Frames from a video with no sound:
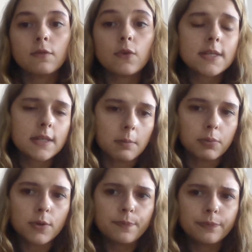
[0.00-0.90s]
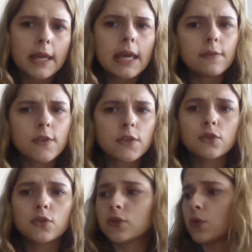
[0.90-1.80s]
For example, if the
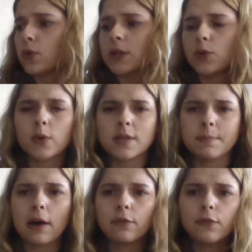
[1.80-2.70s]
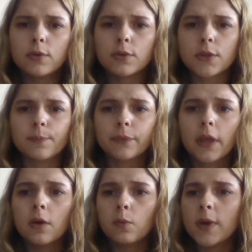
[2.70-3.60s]
story talks about fruit,
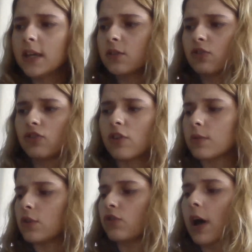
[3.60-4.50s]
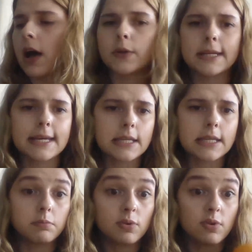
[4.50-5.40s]
we can show the child an
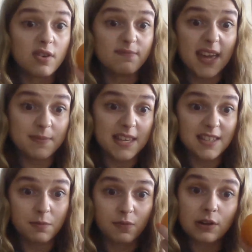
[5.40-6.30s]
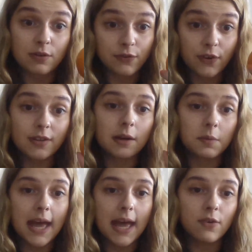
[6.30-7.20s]
example of maybe some real fruit that
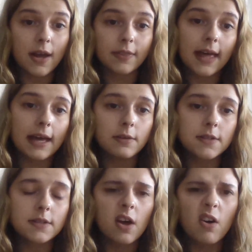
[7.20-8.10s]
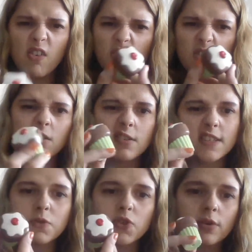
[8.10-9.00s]
we have around the house or
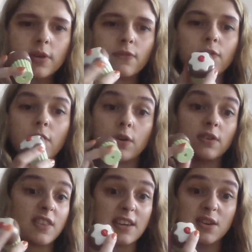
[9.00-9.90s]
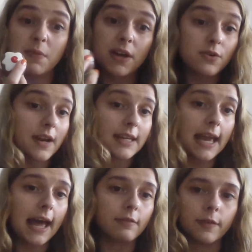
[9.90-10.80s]
some toy food that you might already
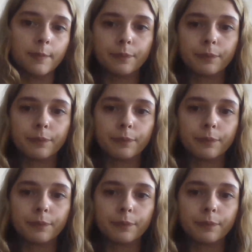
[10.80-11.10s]
have.